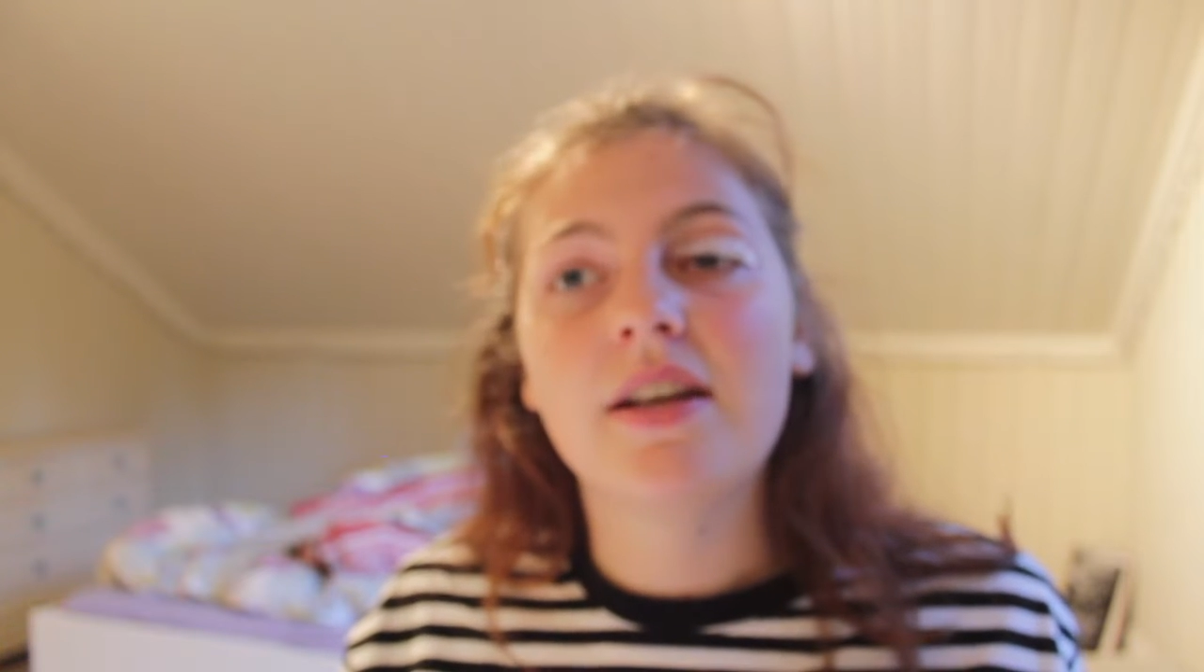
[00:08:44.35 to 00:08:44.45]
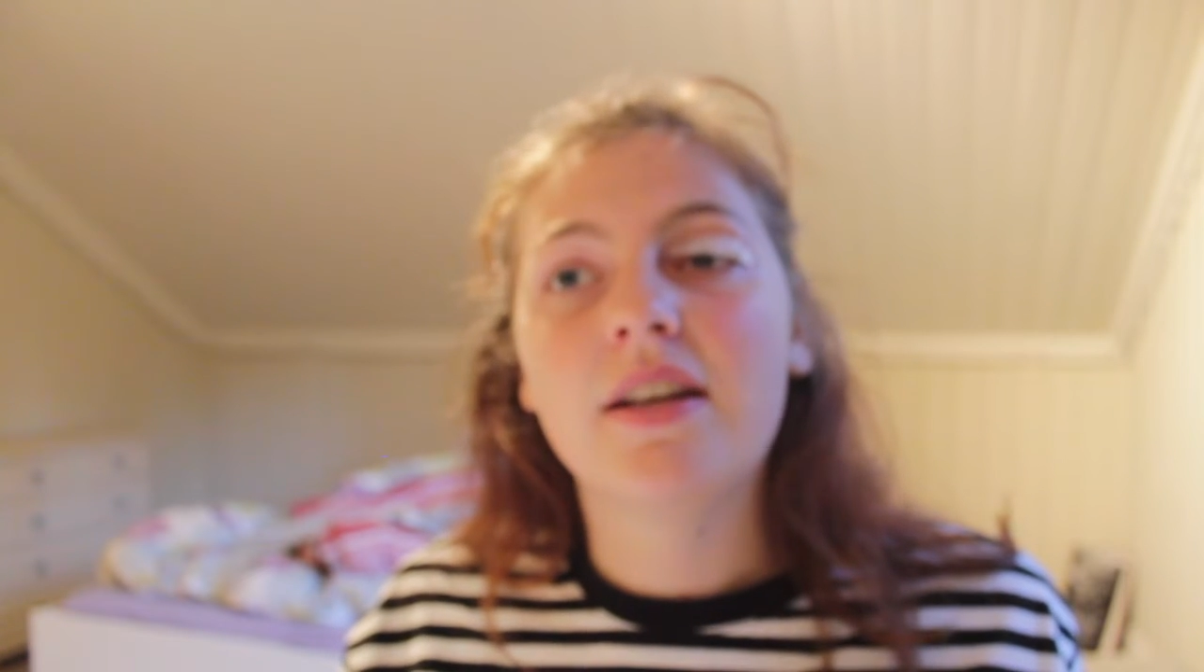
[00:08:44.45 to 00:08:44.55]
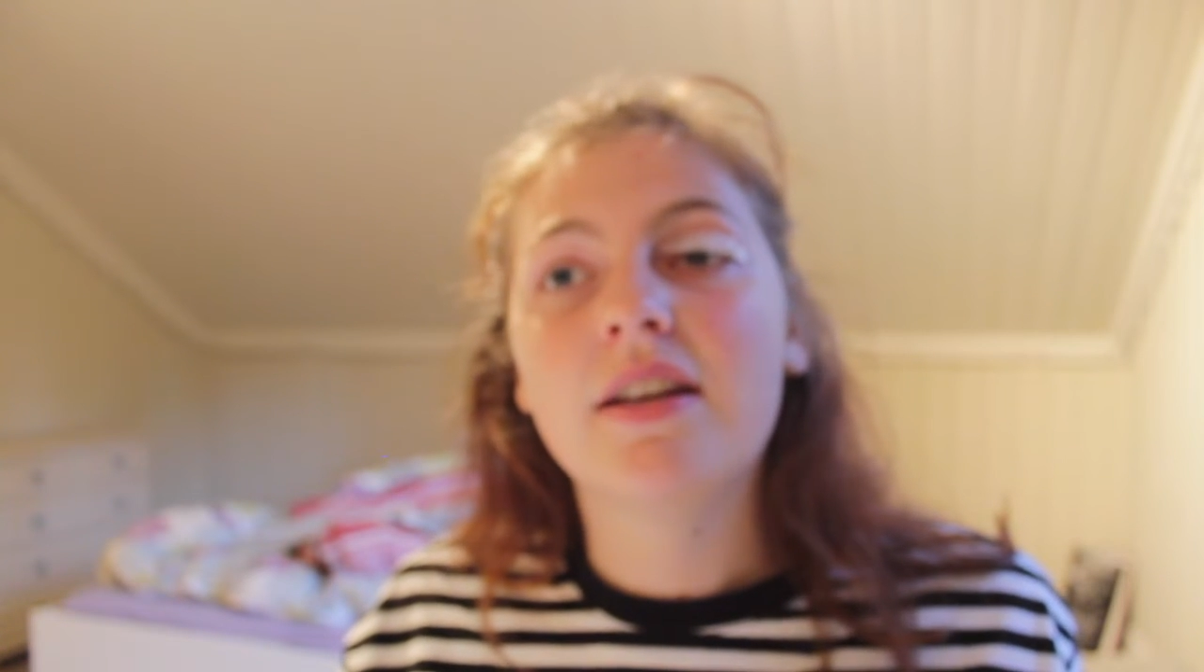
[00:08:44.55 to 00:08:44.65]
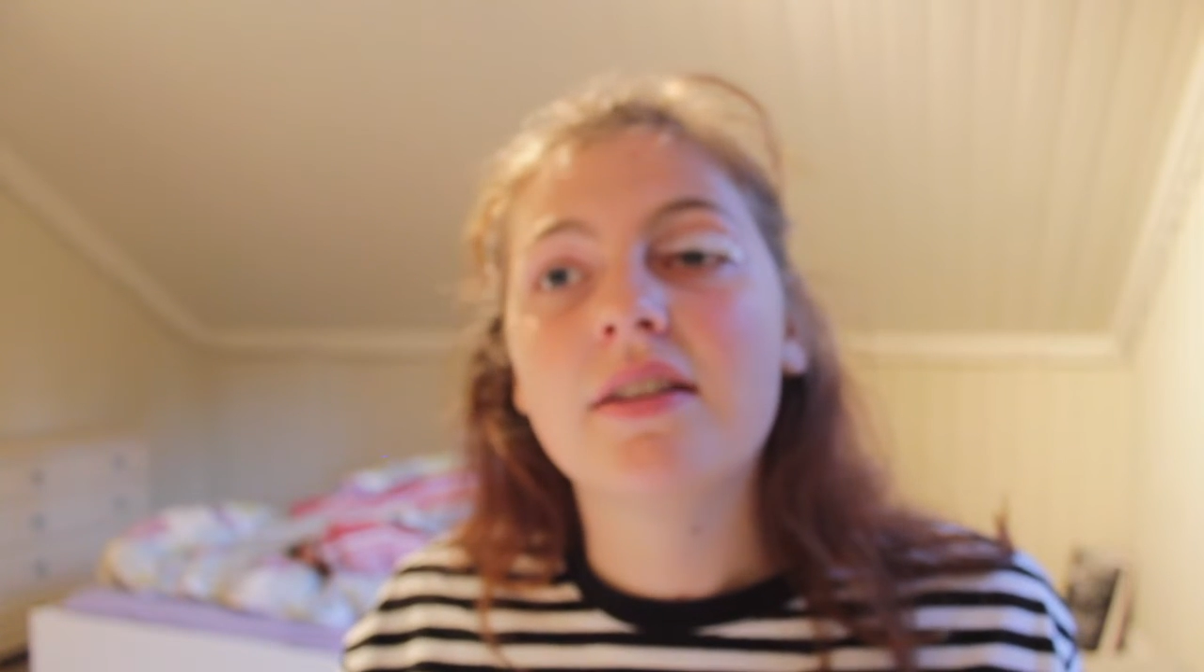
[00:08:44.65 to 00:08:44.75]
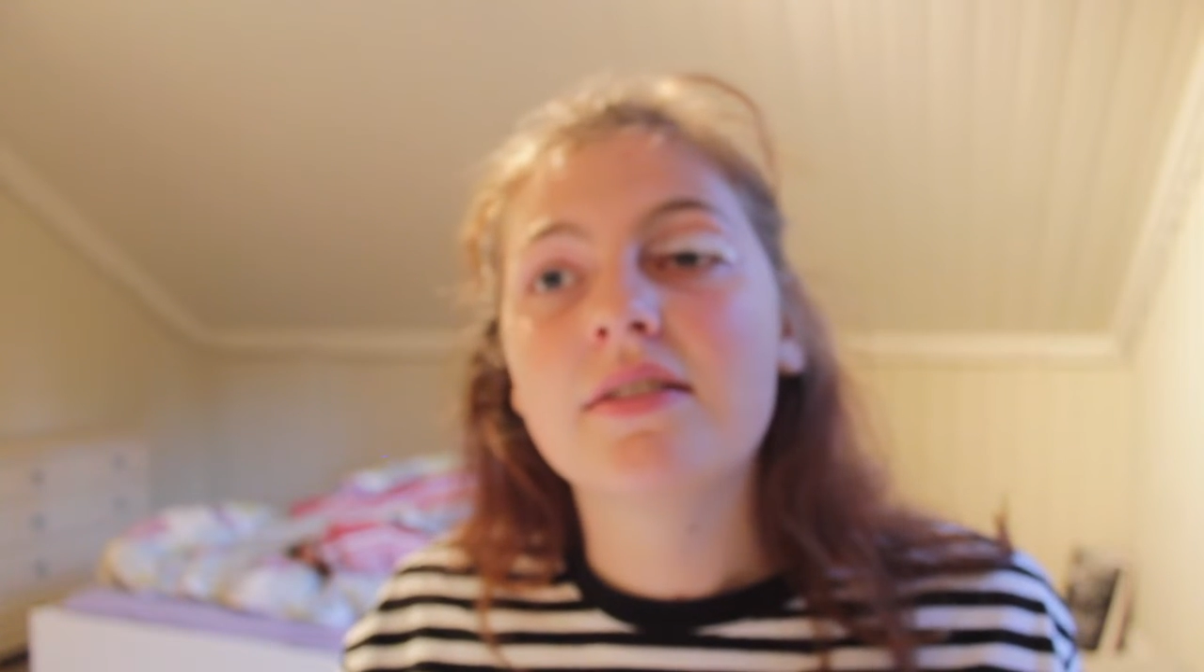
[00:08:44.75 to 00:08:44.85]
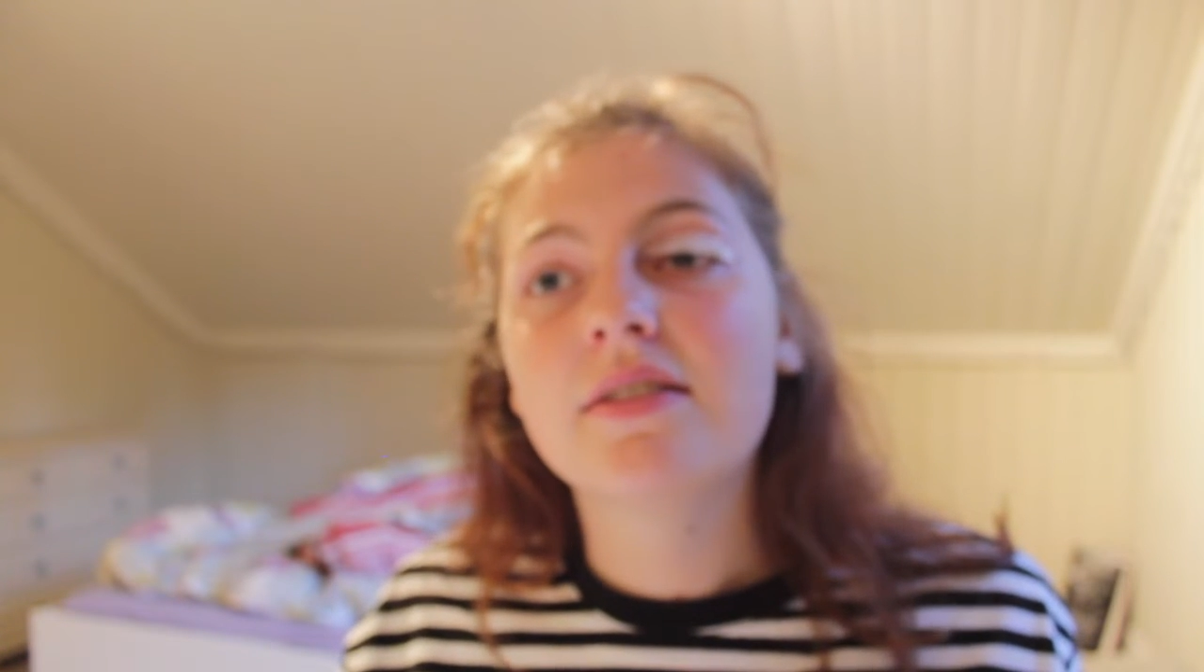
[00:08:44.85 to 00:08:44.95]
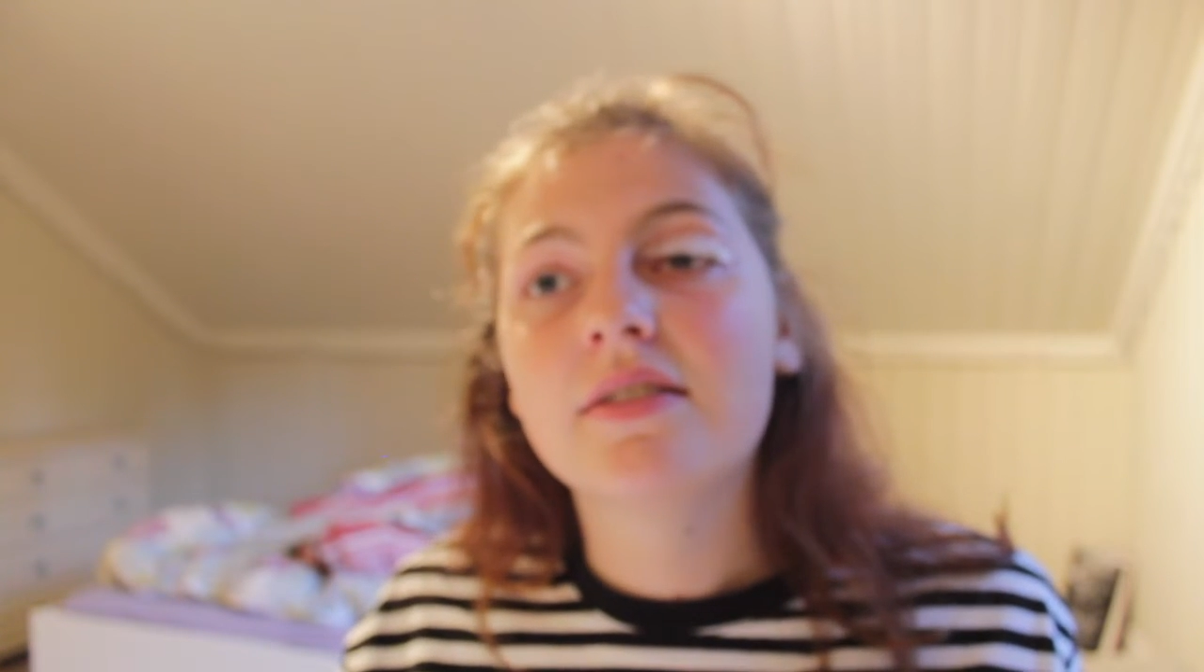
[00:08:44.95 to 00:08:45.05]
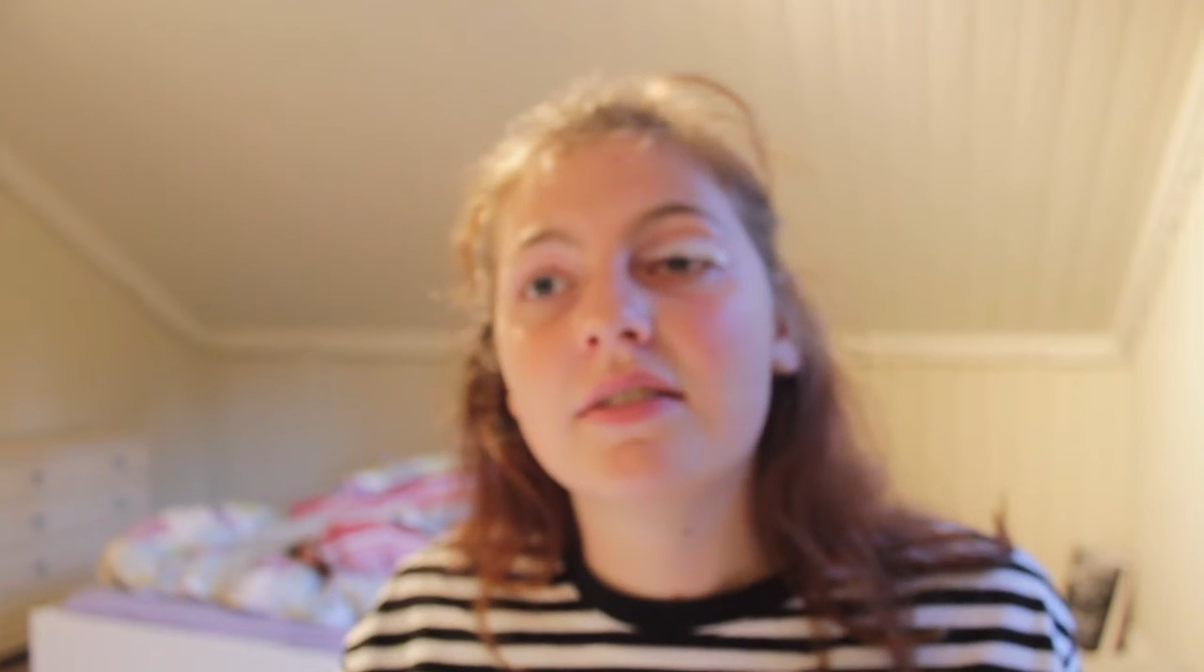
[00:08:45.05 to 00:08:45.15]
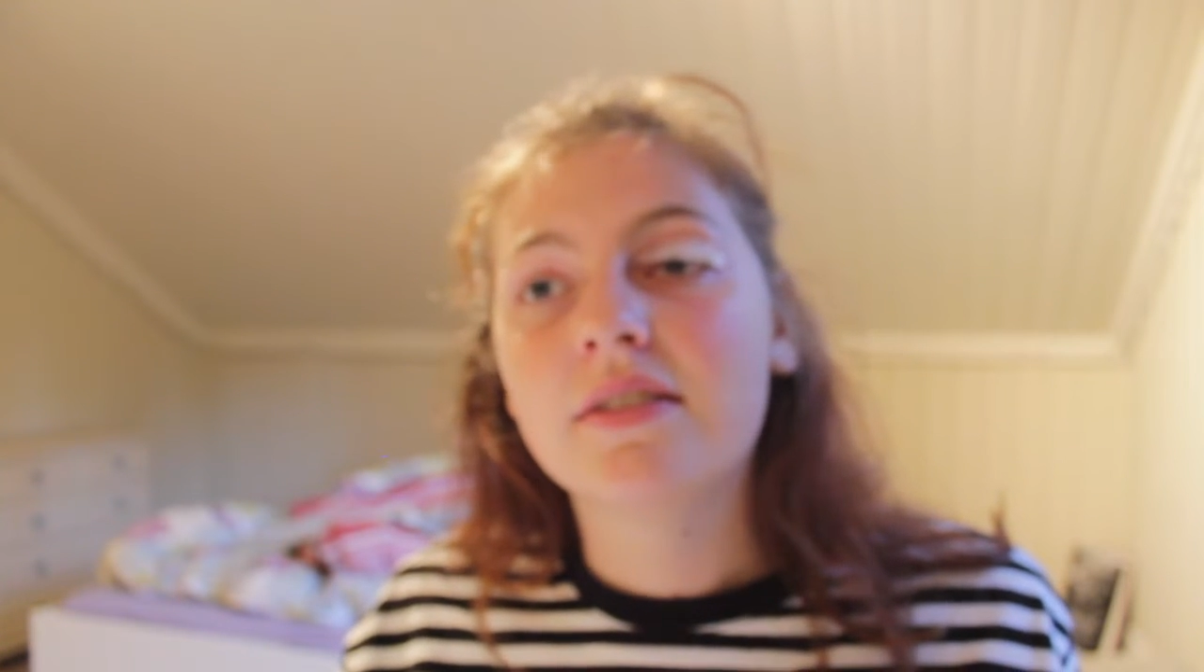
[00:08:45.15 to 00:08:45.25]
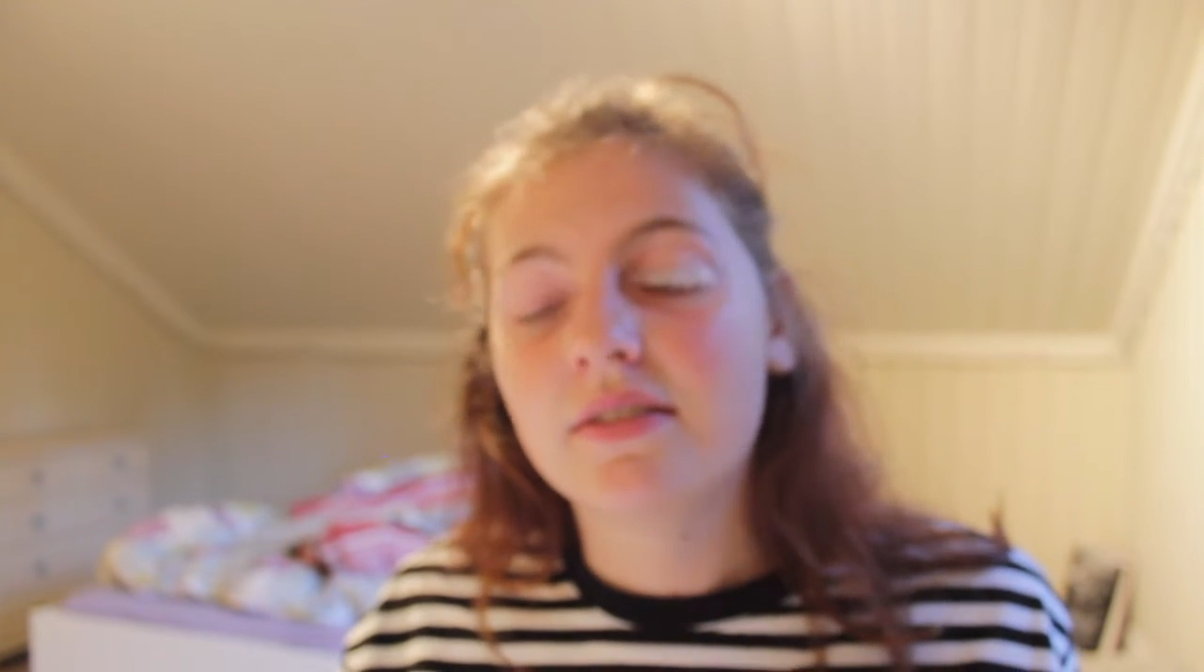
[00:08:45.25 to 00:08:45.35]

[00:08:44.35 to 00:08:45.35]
I guess.